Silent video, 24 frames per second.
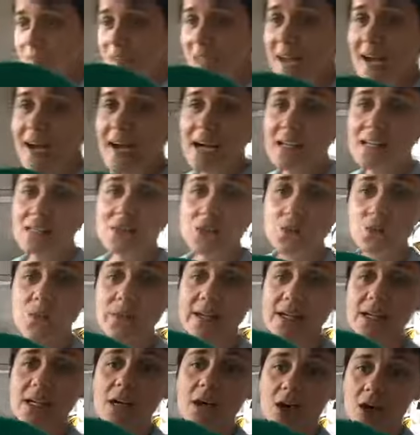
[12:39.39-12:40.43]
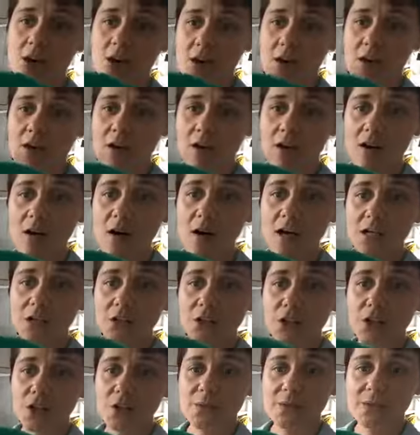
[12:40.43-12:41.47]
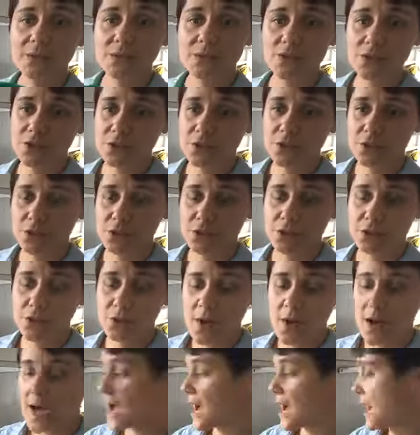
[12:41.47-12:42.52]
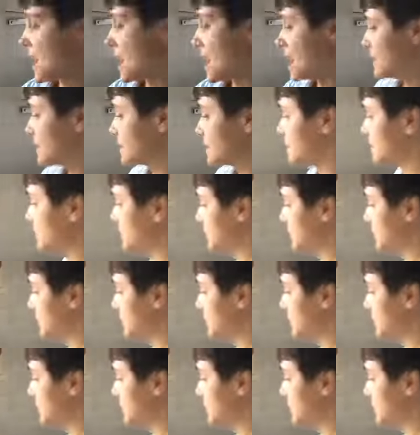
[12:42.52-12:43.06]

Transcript: And we are going to add a